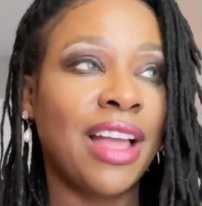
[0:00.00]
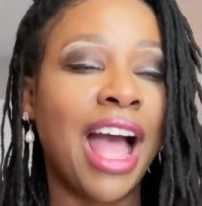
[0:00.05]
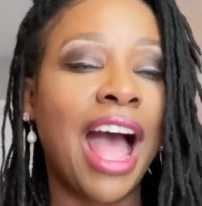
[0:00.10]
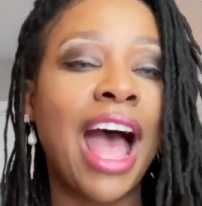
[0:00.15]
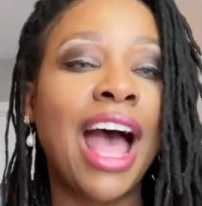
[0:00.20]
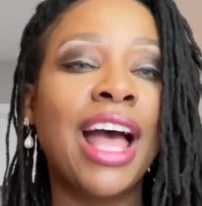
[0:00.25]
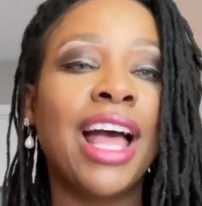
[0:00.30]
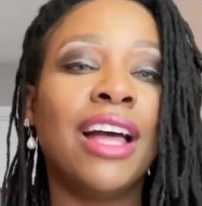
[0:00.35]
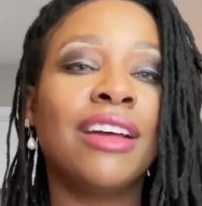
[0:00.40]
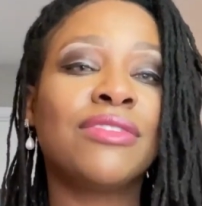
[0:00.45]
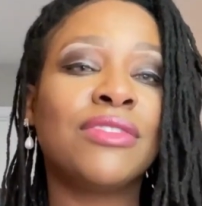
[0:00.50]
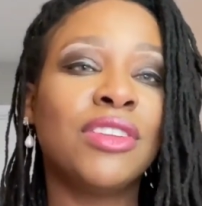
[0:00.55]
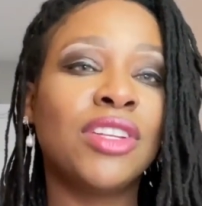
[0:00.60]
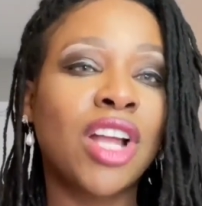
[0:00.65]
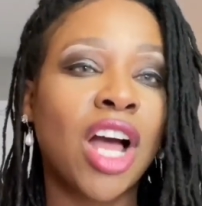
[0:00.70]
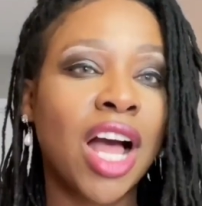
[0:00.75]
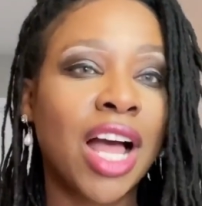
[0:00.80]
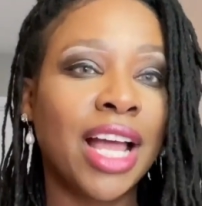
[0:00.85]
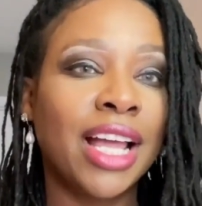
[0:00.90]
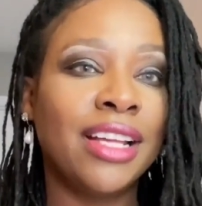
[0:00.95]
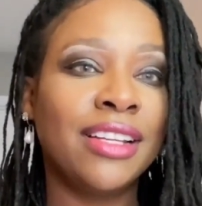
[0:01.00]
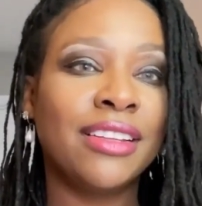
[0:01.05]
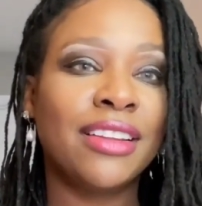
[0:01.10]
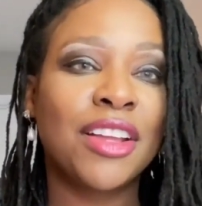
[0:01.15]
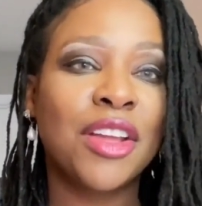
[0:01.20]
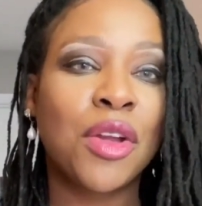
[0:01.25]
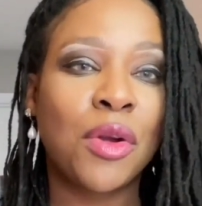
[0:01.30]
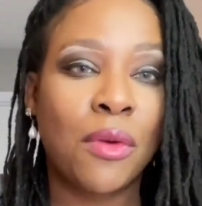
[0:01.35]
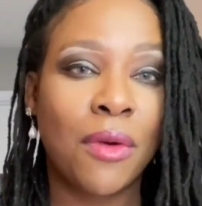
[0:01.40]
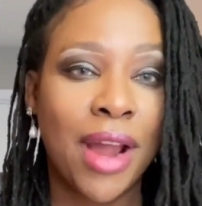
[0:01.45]
I have not
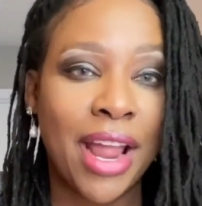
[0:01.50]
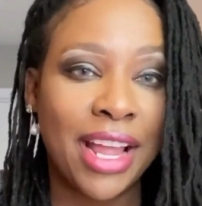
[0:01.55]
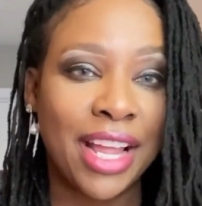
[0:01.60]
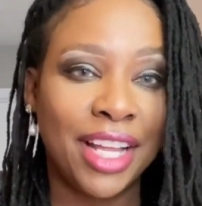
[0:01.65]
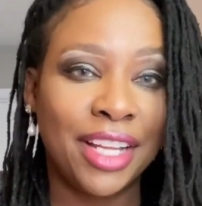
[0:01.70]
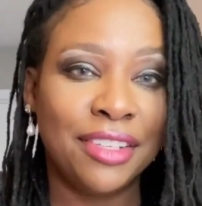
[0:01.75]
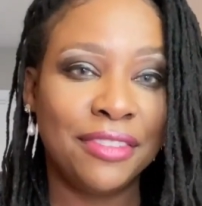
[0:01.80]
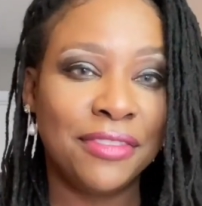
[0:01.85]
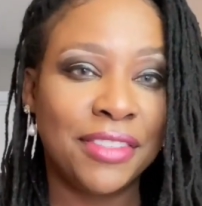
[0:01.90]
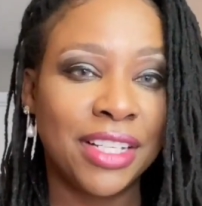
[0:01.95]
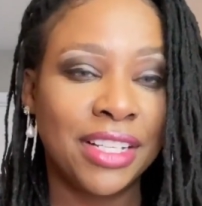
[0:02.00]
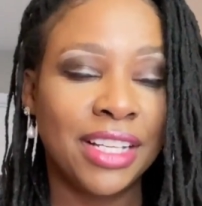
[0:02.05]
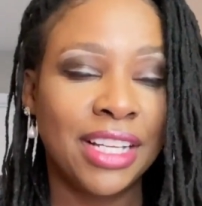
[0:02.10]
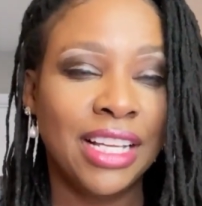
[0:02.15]
craved